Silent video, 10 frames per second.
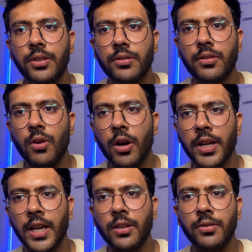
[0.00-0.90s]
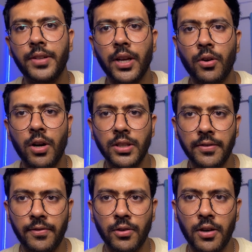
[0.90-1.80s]
use logging to record the
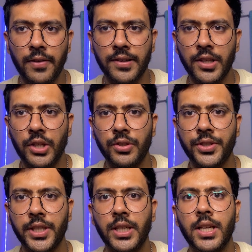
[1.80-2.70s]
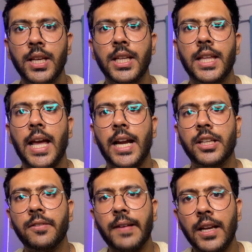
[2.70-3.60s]
flow of execution and
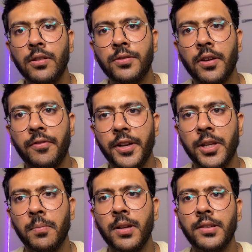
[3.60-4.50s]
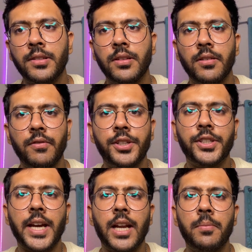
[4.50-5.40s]
the values of variables which
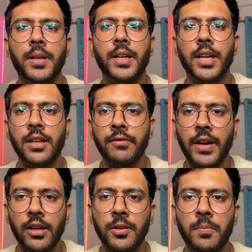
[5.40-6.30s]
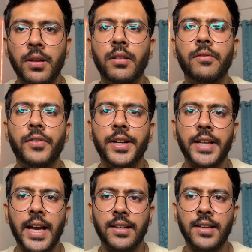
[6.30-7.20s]
can be invaluable when
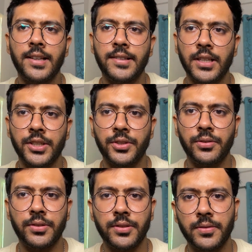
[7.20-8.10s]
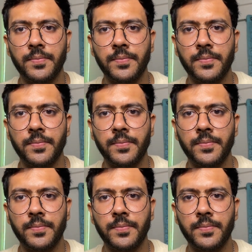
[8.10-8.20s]
diagnosing issues.